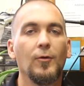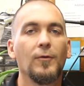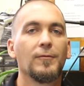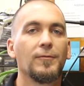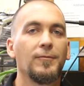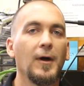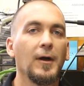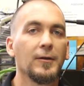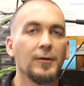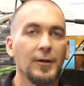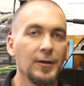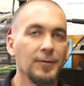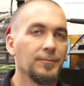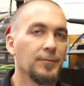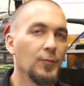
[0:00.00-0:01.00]

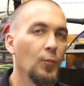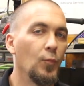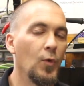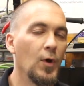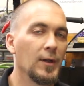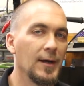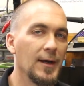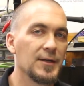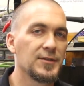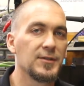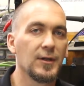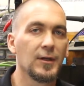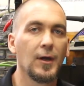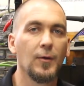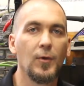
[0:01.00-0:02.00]
Finally, one last
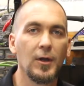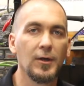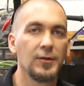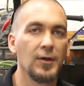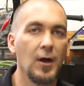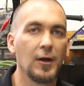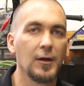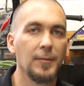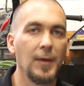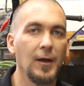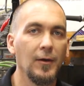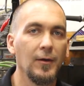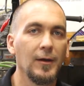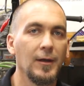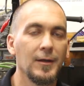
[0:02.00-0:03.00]
thing I want to talk
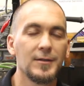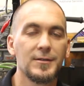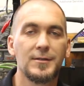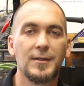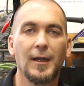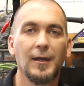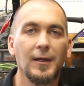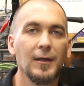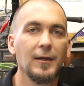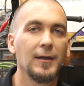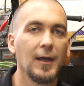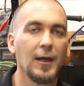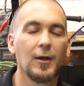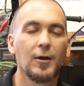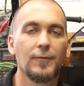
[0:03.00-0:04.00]
about is taking
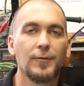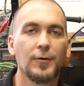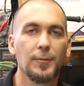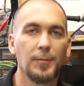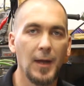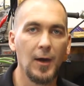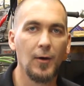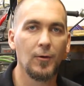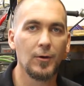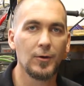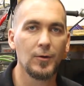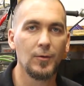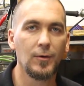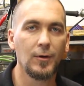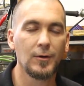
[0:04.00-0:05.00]
care of your power
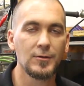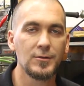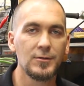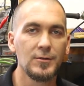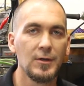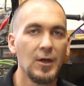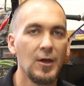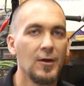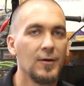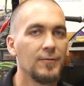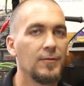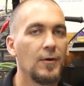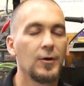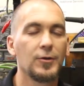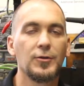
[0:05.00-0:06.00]
cords.
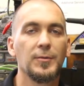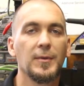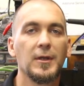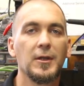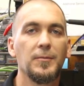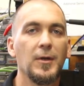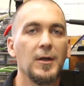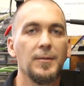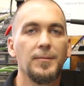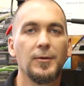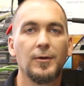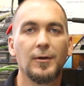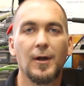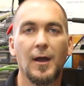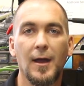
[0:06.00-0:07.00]
Far too many people
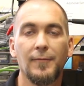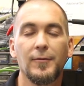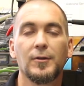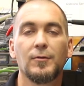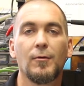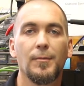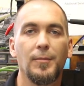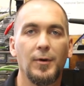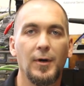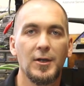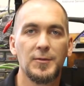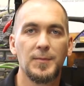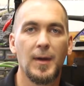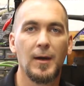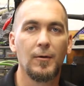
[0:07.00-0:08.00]
are having to
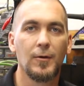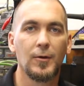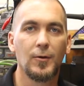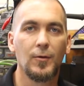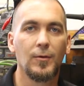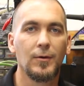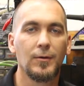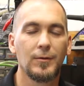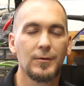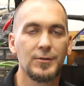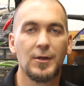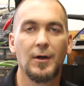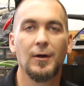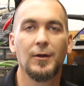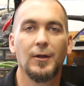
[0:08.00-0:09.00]
replace power cords
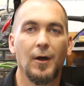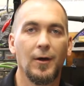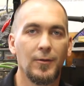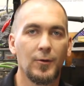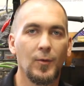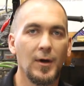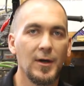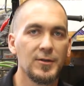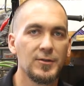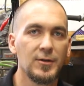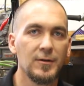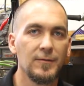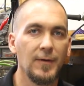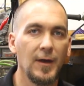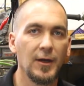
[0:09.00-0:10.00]
on otherwise
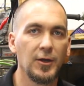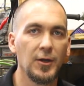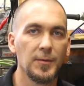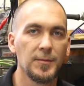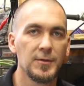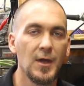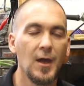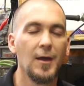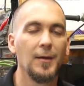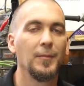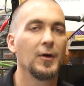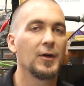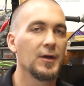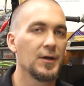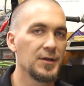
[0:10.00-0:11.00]
good vacuums
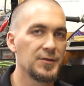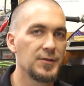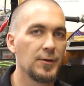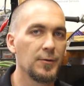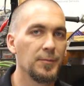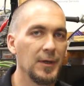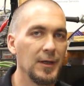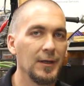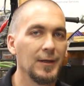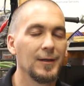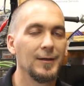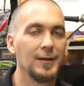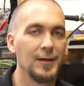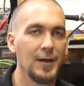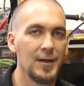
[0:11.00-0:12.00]
because they're being
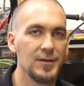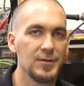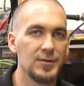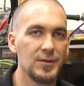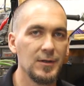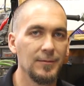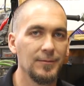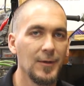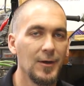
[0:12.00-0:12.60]
lazy.